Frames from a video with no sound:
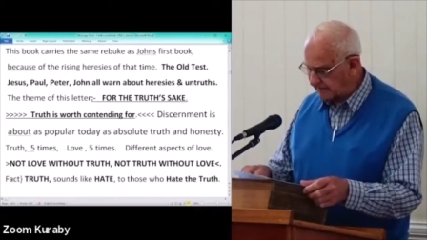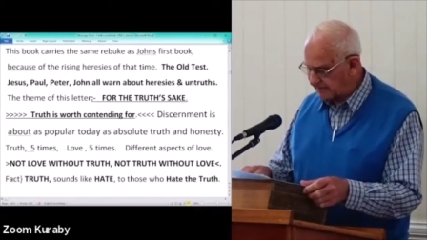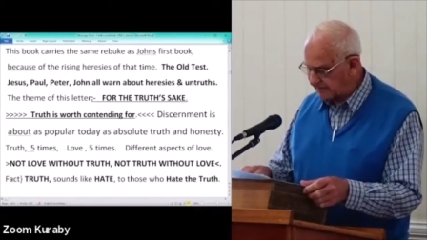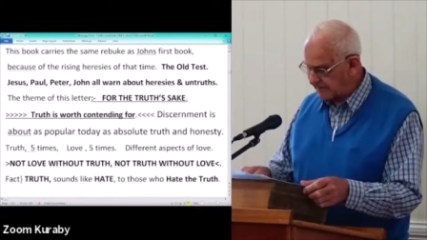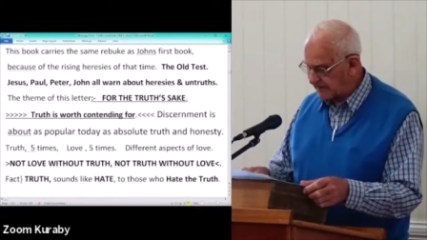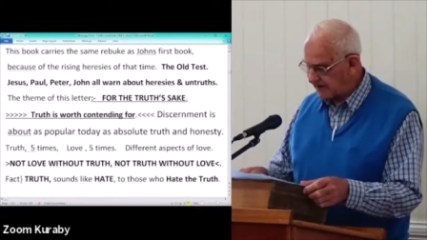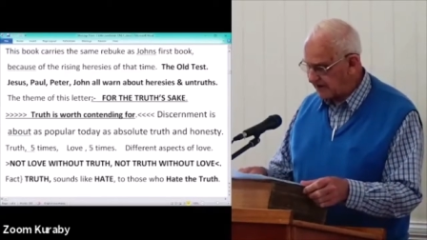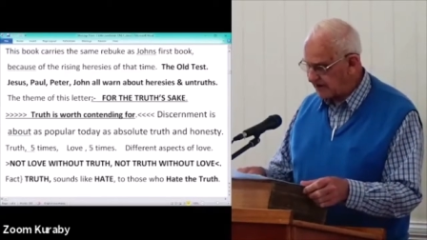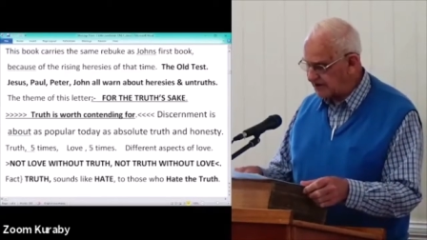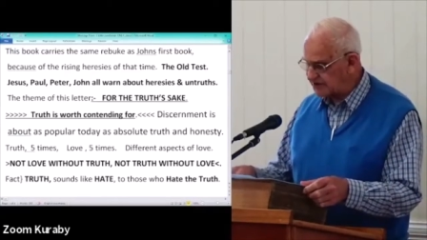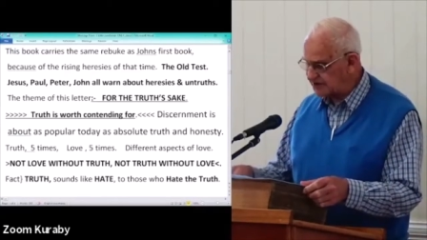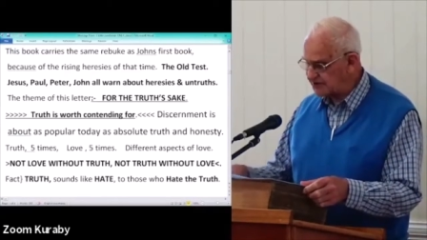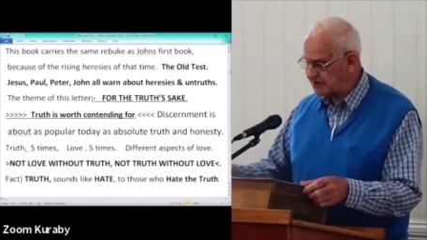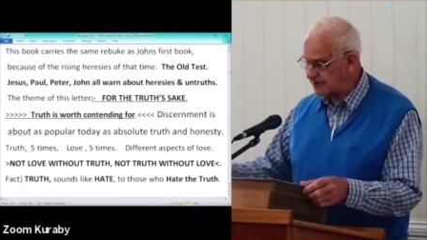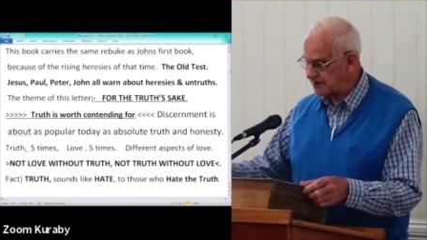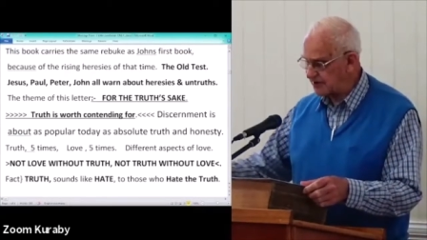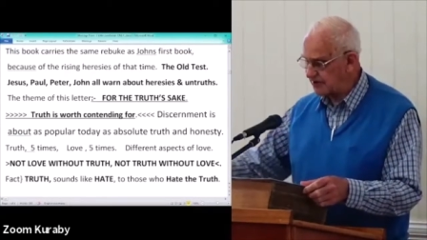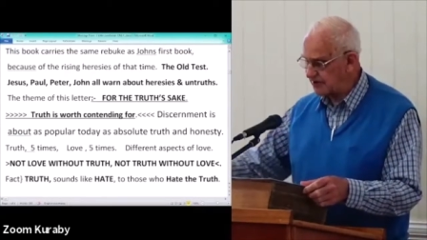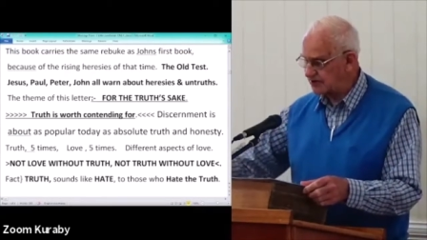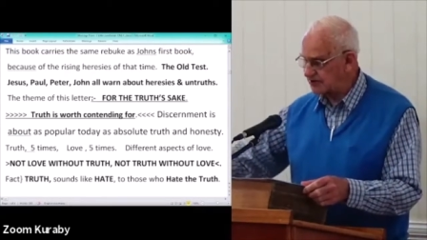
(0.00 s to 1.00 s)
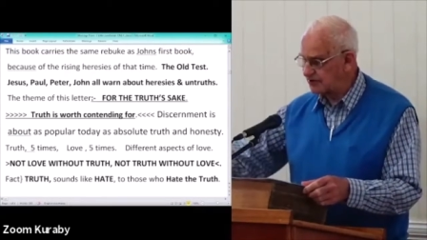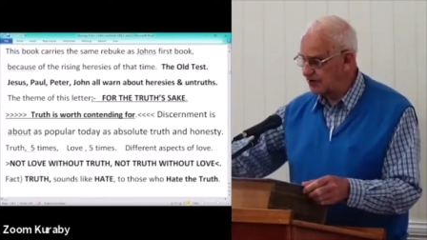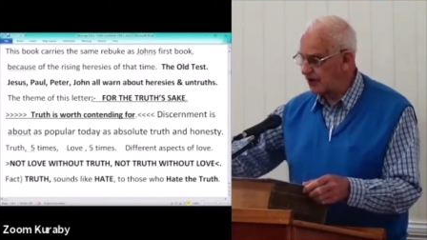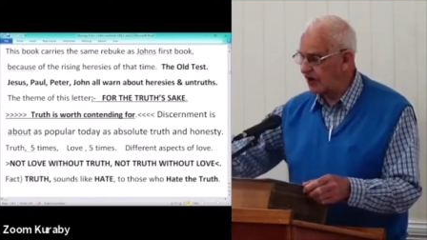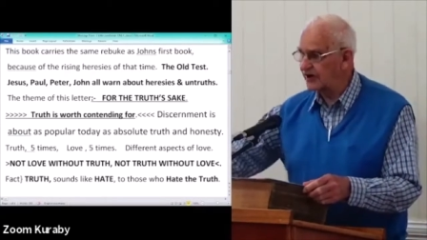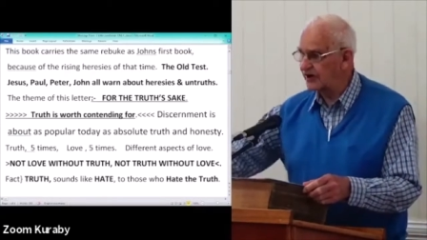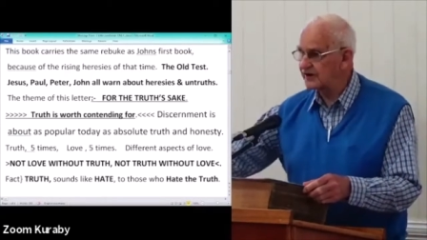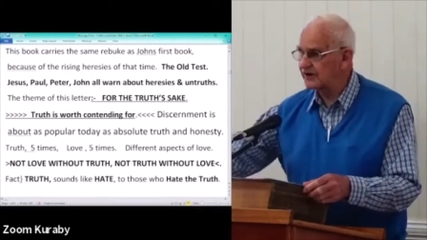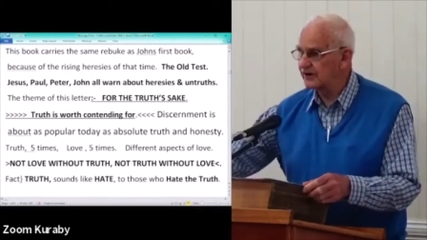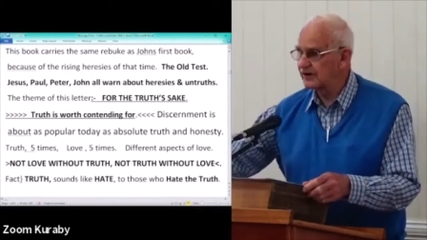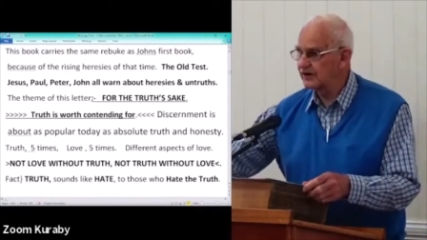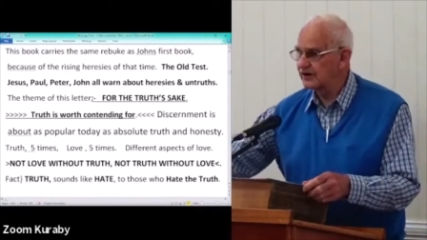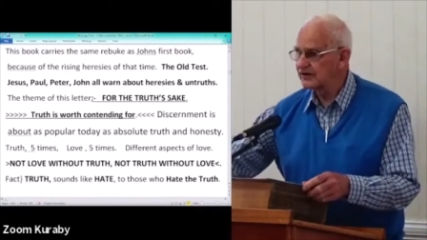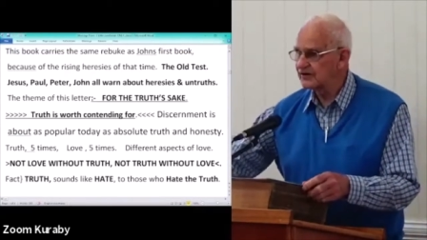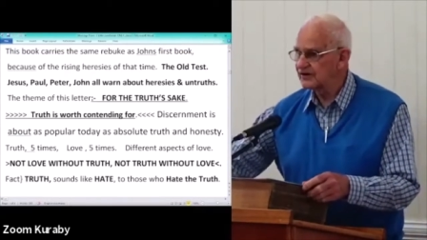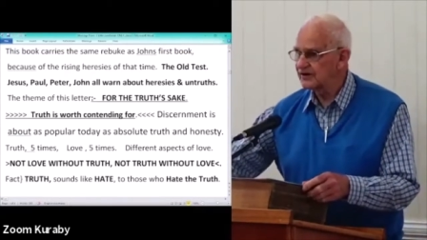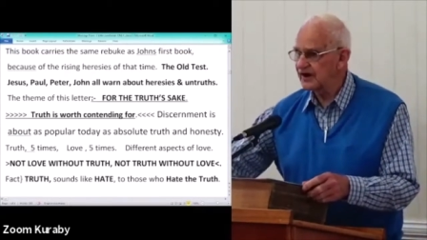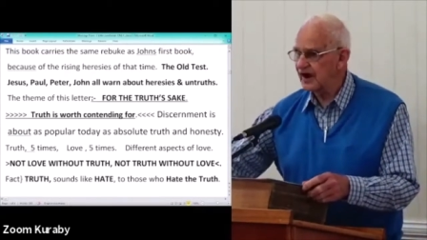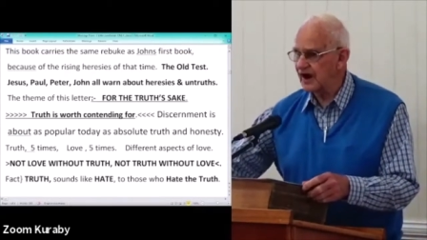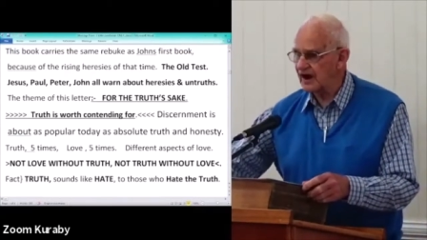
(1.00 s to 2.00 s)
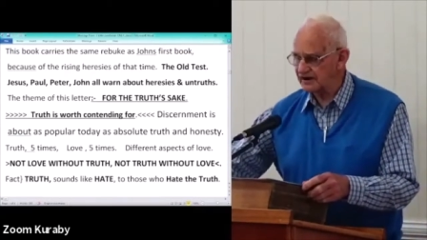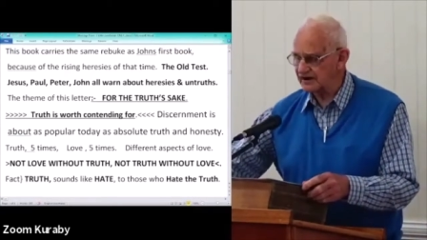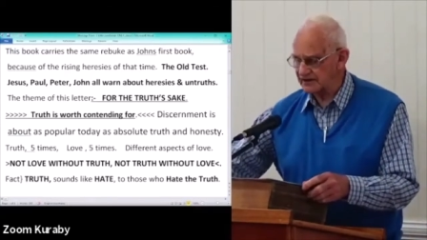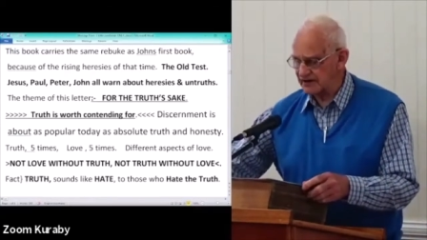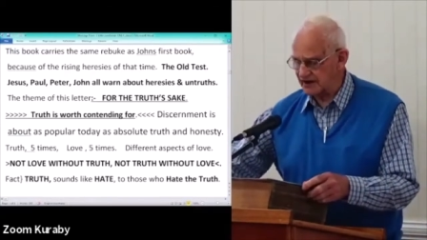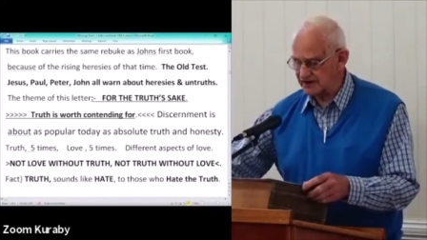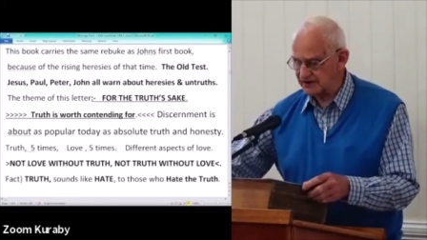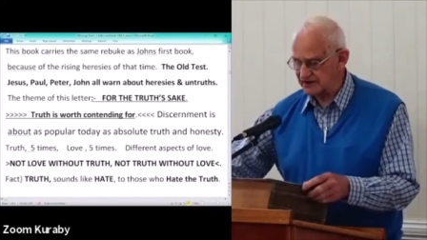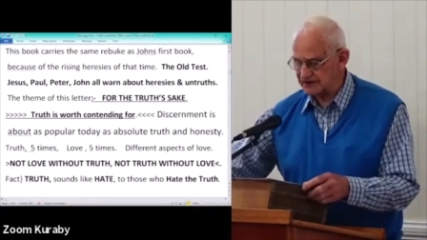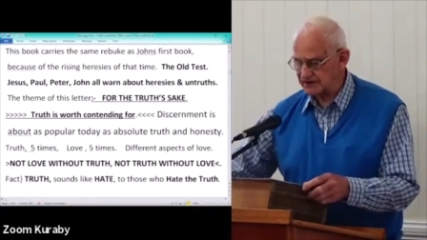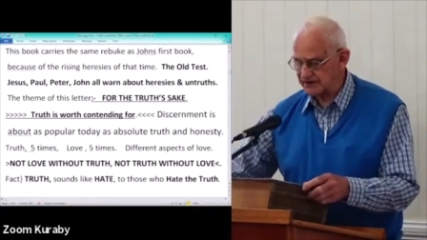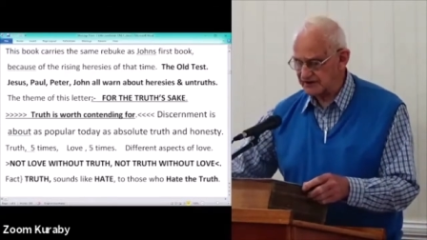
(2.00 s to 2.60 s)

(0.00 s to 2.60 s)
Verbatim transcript: is not darkness.